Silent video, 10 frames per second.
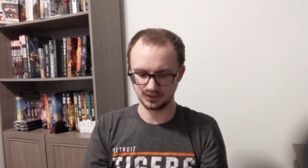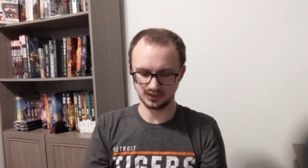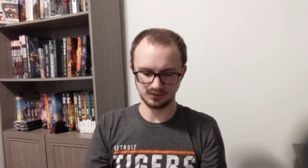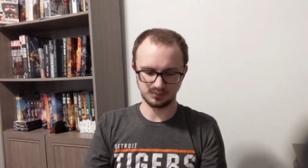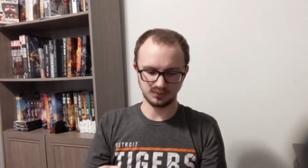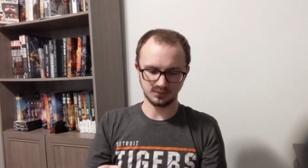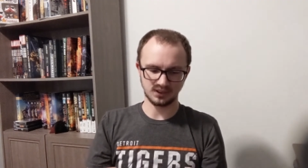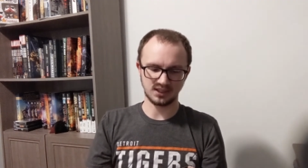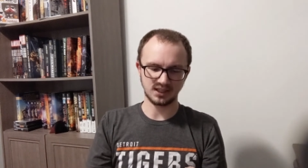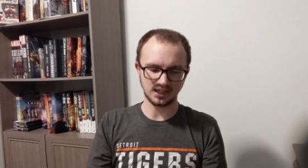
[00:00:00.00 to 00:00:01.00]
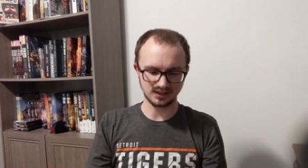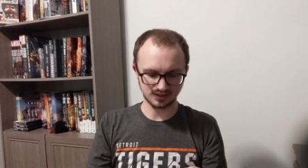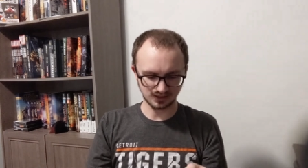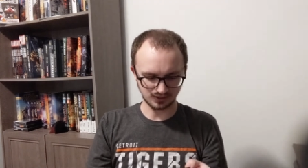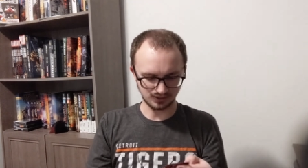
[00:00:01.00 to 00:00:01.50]
Uh, but what I can
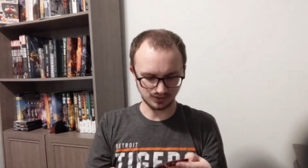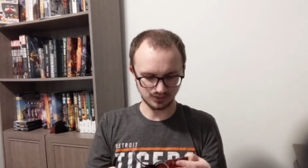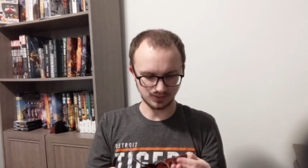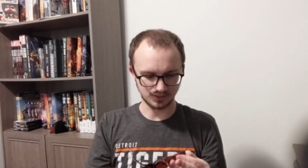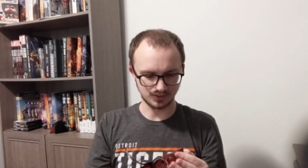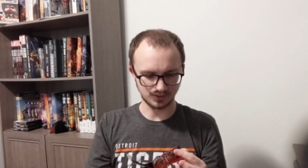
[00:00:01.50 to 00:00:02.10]
tell you is